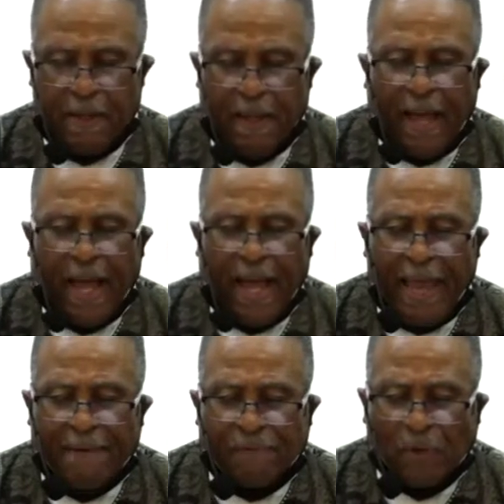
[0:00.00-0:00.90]
I
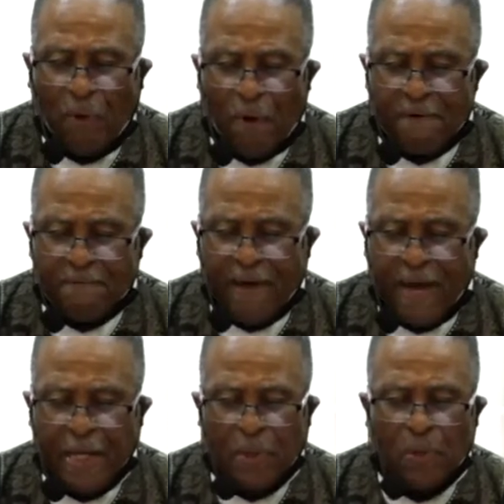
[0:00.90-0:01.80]
have
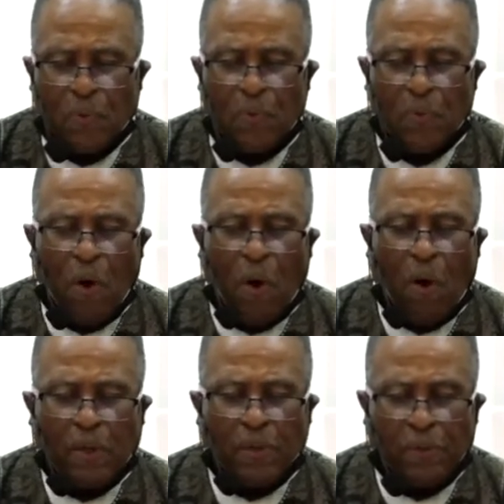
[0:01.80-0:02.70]
glorified you on